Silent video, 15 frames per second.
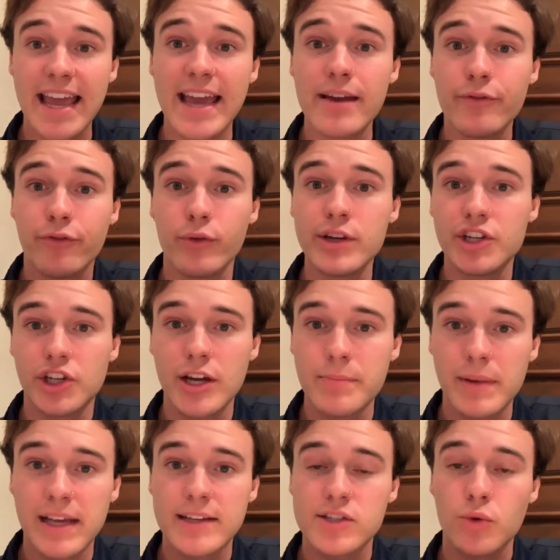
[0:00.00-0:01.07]
and free
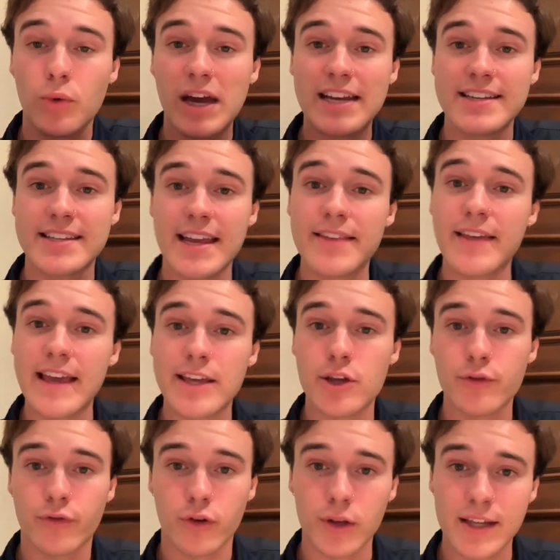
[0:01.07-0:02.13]
shipping as a way to say thank
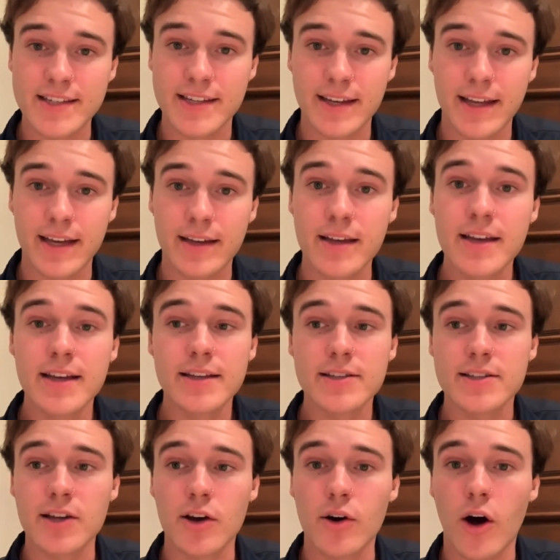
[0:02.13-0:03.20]
you for listening.
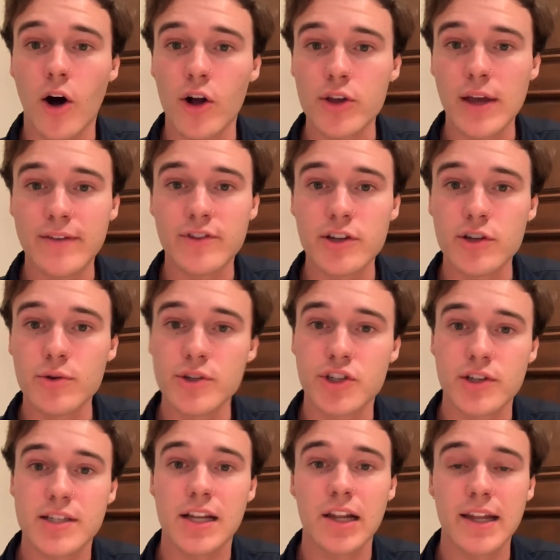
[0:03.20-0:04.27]
So all you have to do is
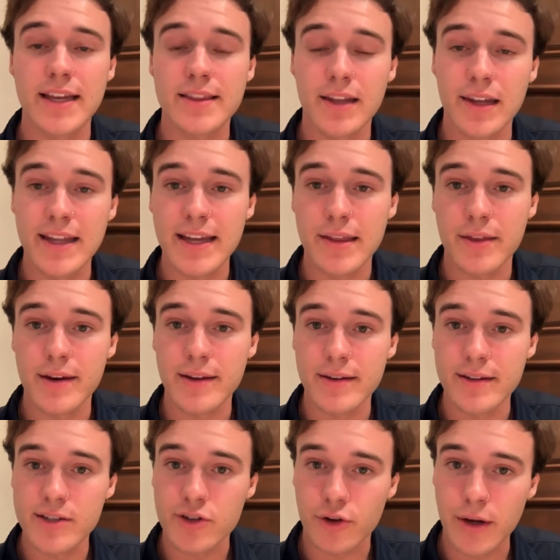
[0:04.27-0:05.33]
just click the link in the
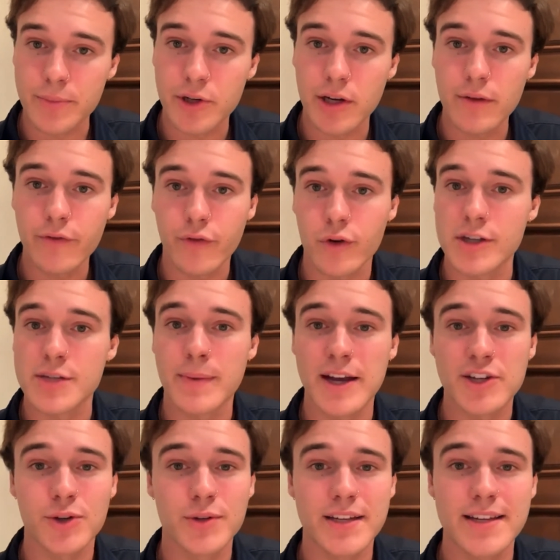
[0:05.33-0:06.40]
description for a
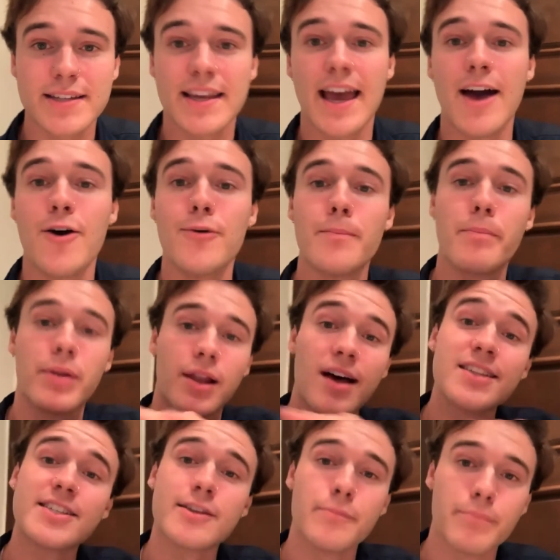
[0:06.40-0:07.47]
special discount,
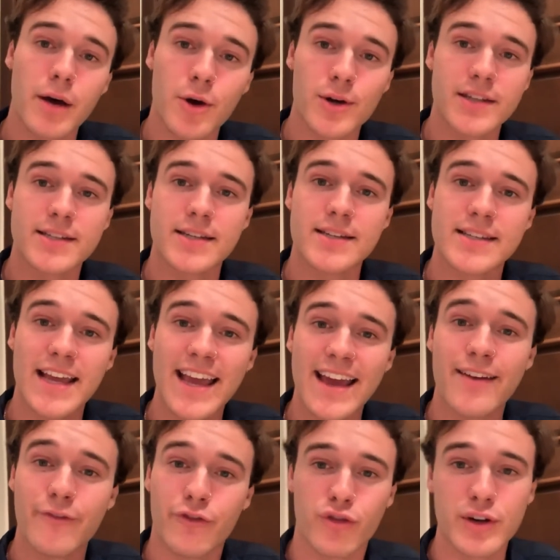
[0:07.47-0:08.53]
plus some bonuses
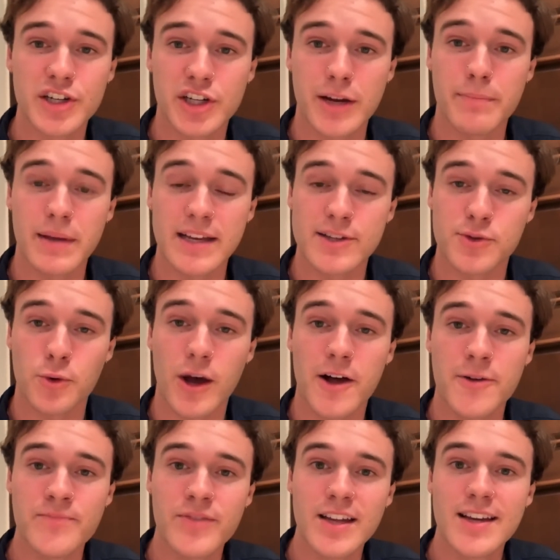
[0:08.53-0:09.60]
and free shipping as well.